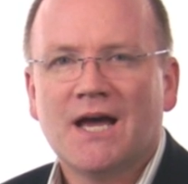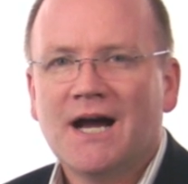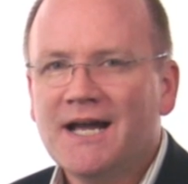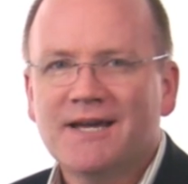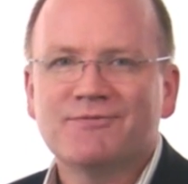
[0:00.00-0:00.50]

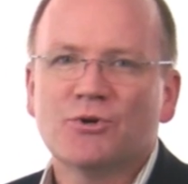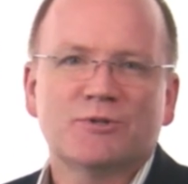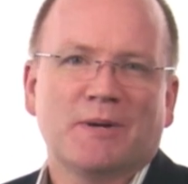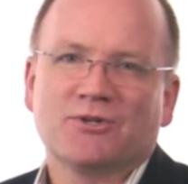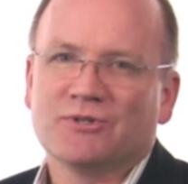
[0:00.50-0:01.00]
"I have no
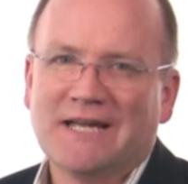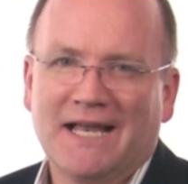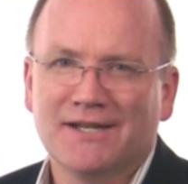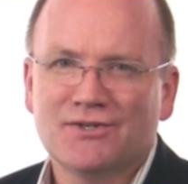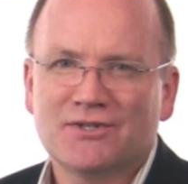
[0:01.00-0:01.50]
special
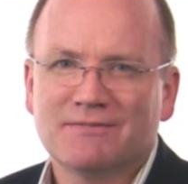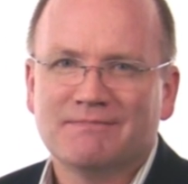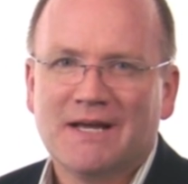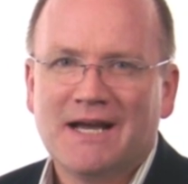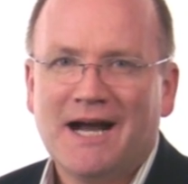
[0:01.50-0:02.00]
talents.
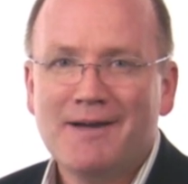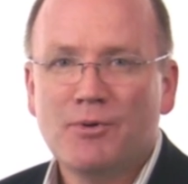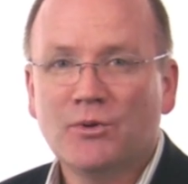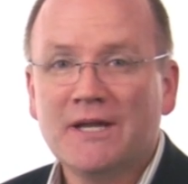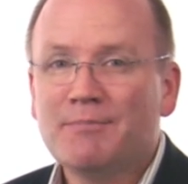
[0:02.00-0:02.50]
I'm
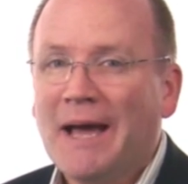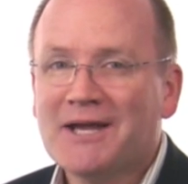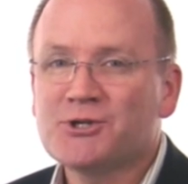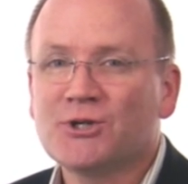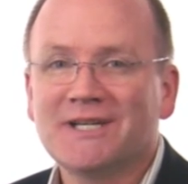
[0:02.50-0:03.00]
only
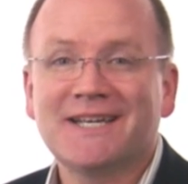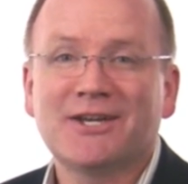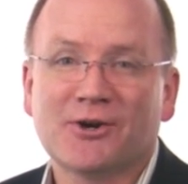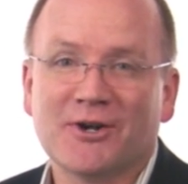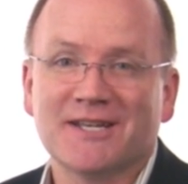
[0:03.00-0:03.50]
passionately
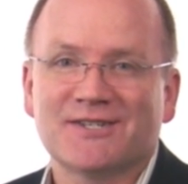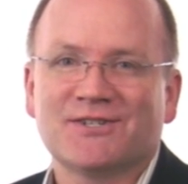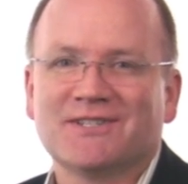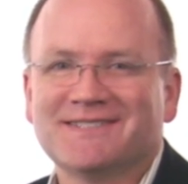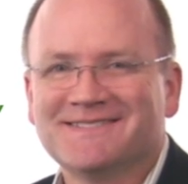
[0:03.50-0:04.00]

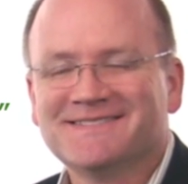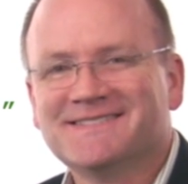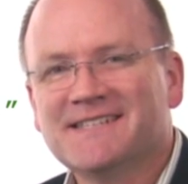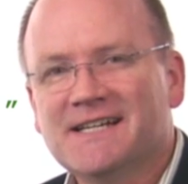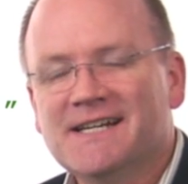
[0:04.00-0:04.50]
curious."
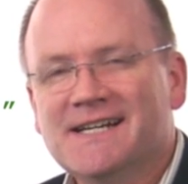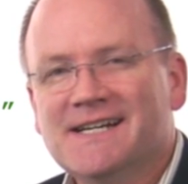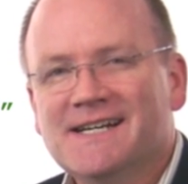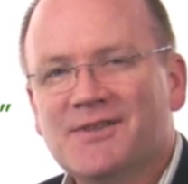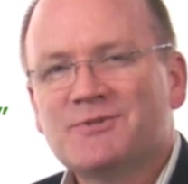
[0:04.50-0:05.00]

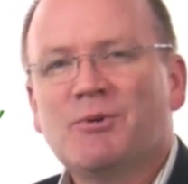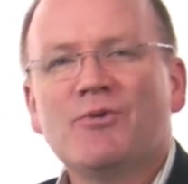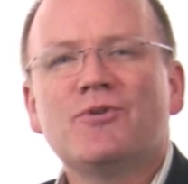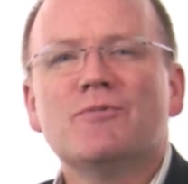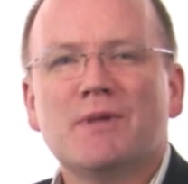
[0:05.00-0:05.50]
There's
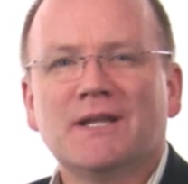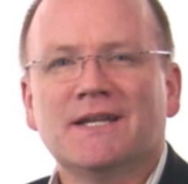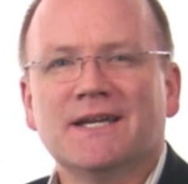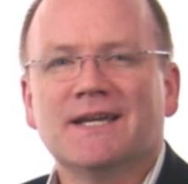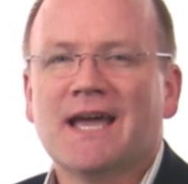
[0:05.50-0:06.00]
both
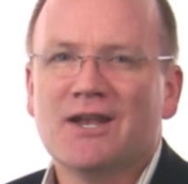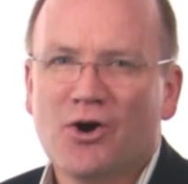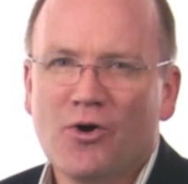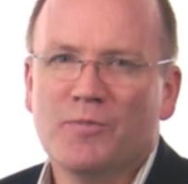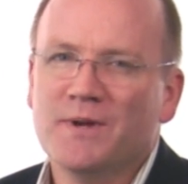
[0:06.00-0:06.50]
humility and
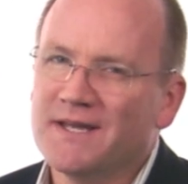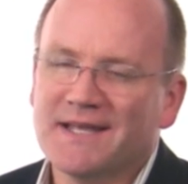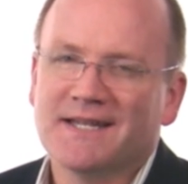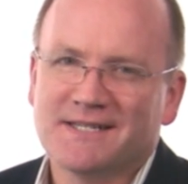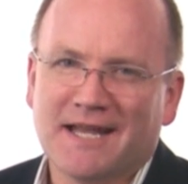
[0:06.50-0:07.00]
hope in
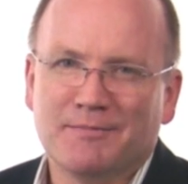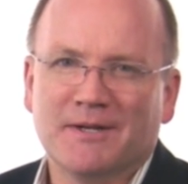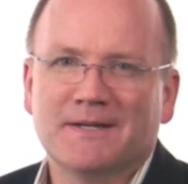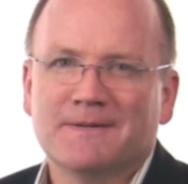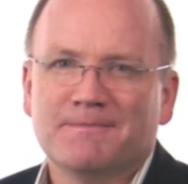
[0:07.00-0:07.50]
that
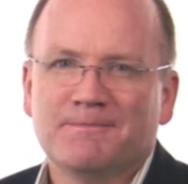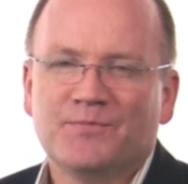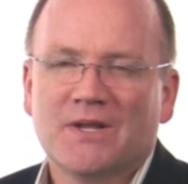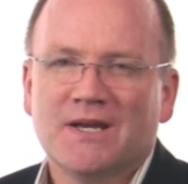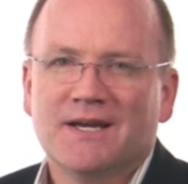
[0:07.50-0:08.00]
statement.
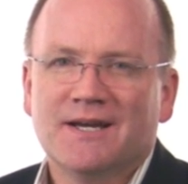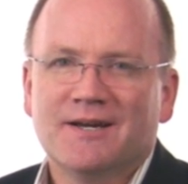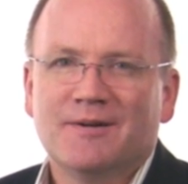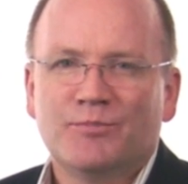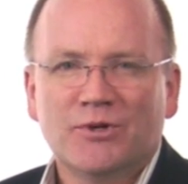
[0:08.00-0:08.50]

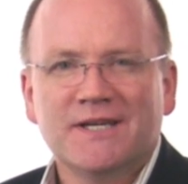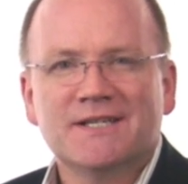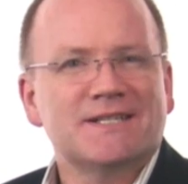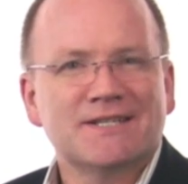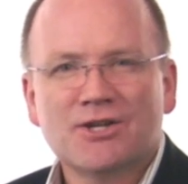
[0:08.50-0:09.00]

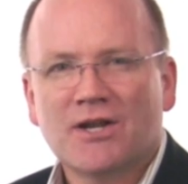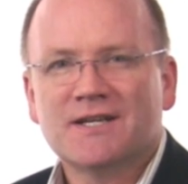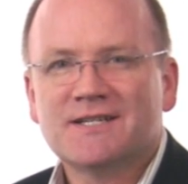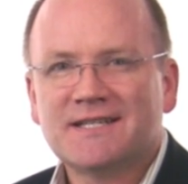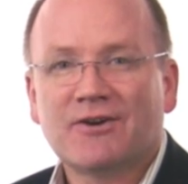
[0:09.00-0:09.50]
Brilliance is not
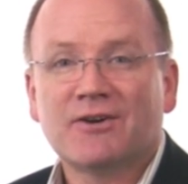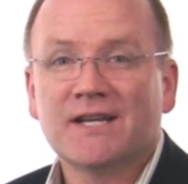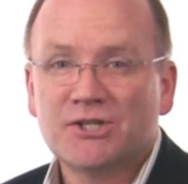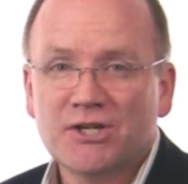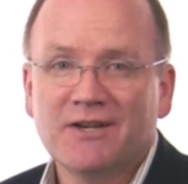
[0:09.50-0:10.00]
necessarily
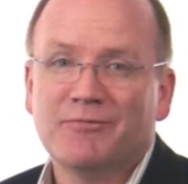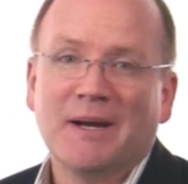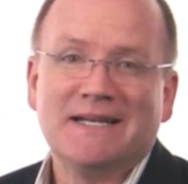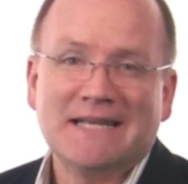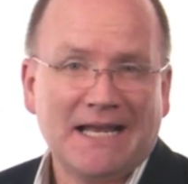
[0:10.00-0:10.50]
achieved
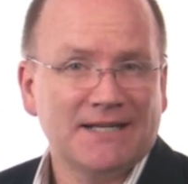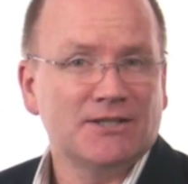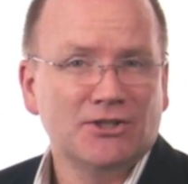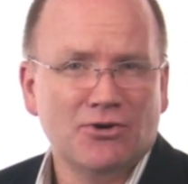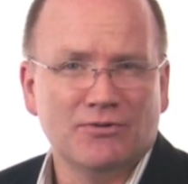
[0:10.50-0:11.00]
by talent
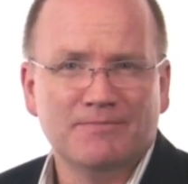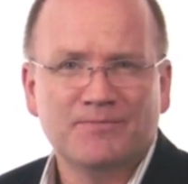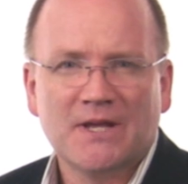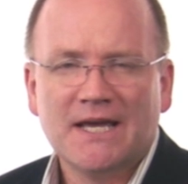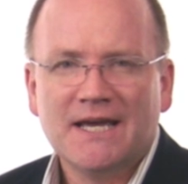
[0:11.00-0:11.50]
alone.
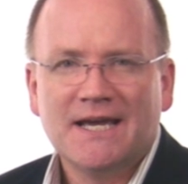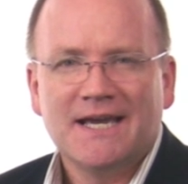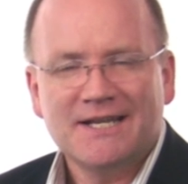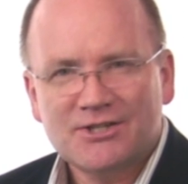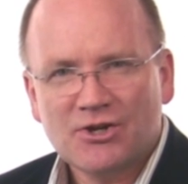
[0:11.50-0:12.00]

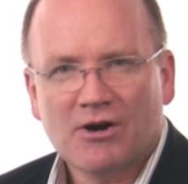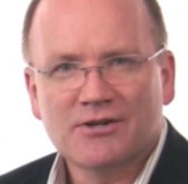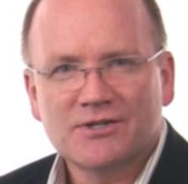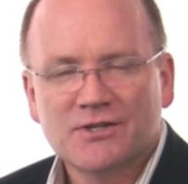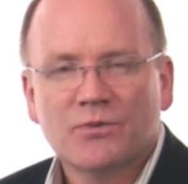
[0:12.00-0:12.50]
It
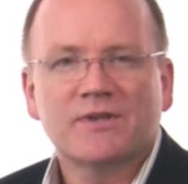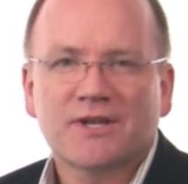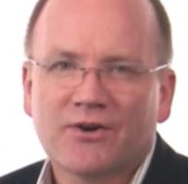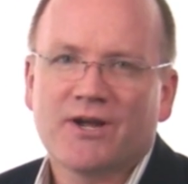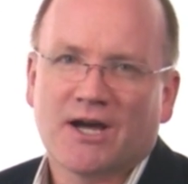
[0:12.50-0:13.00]
starts with
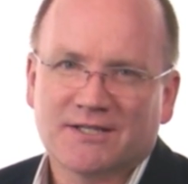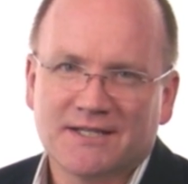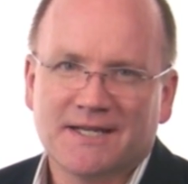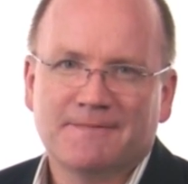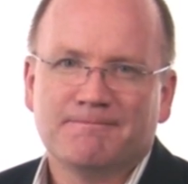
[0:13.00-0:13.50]

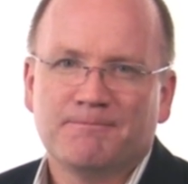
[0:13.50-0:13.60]
curiosity.